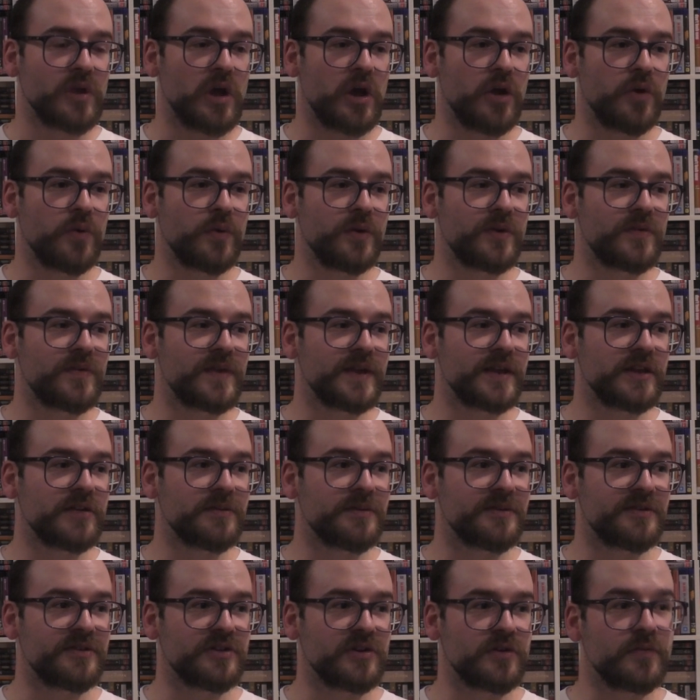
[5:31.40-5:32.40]
I always think to
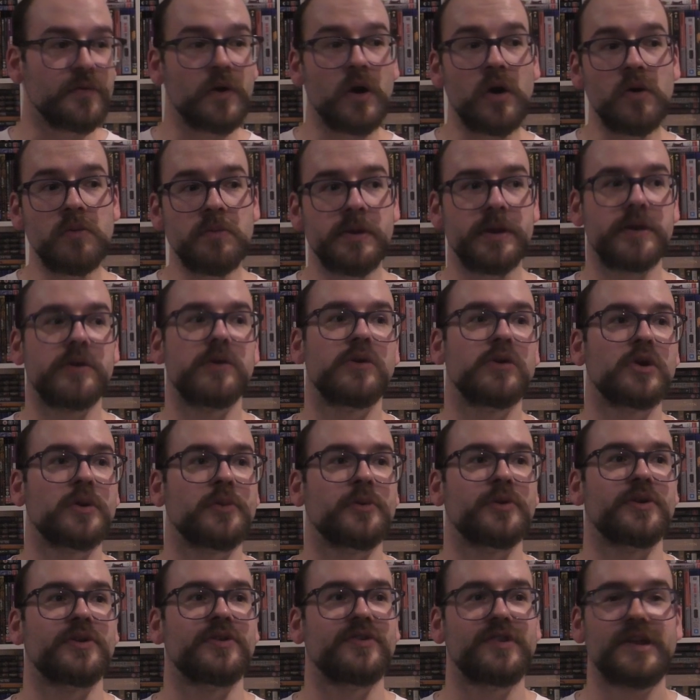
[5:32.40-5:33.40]
myself, oh my god,
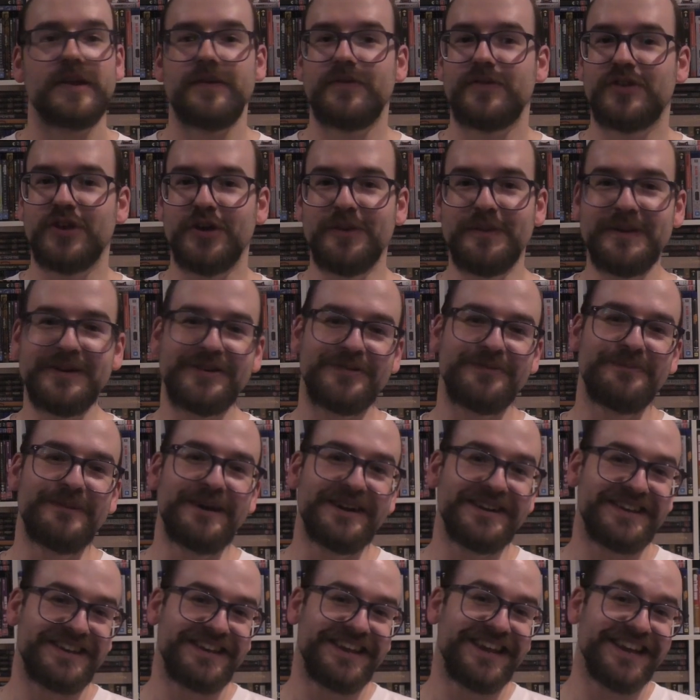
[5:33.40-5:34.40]
I'm going to save so much
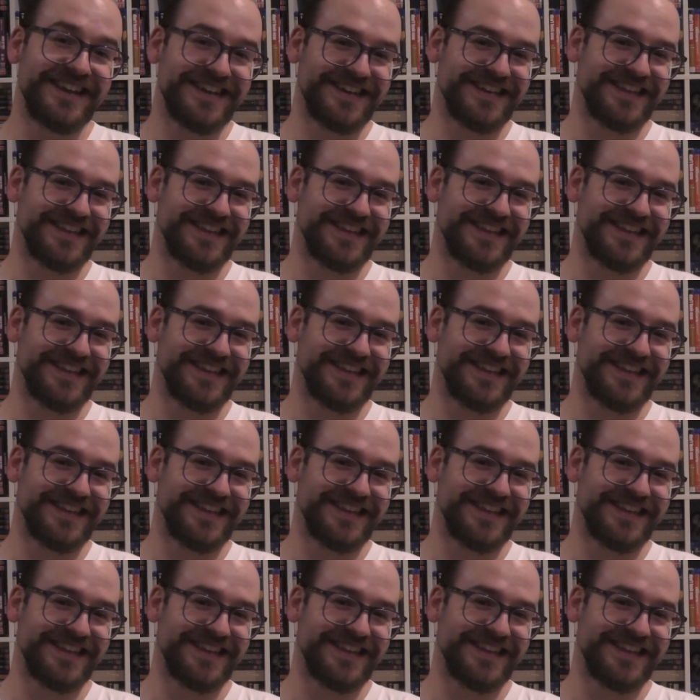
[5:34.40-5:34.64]
money.